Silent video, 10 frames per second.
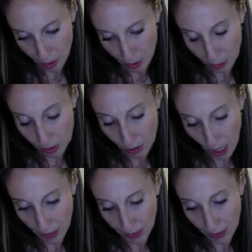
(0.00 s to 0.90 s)
there was
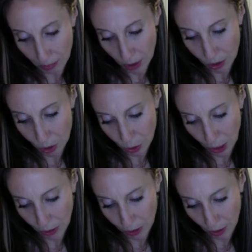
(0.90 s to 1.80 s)
not in me
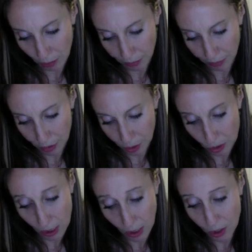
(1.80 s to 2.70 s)
strength enough to
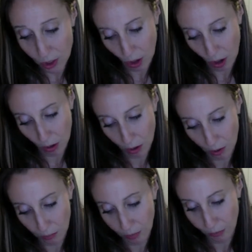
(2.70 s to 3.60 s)
say a song
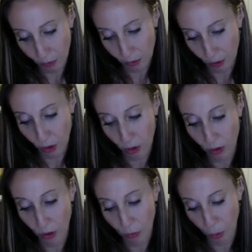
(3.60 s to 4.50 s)
before the
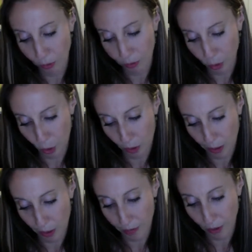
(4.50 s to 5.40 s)
throne of
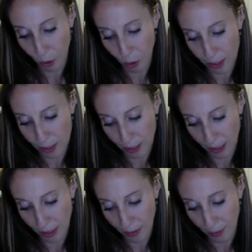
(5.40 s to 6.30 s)
glory of the glorious
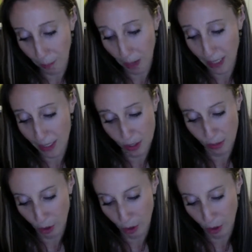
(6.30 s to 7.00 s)
King, the mightiest of